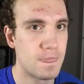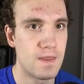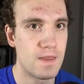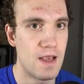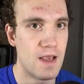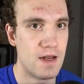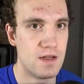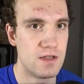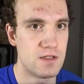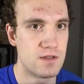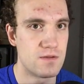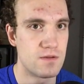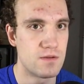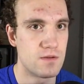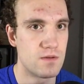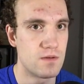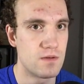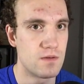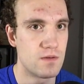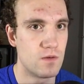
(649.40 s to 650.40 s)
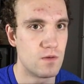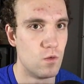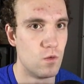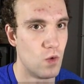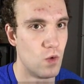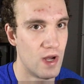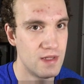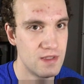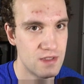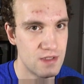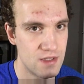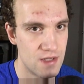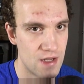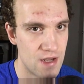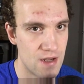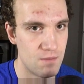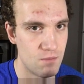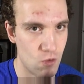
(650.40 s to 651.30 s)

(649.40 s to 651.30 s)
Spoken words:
It is Wednesday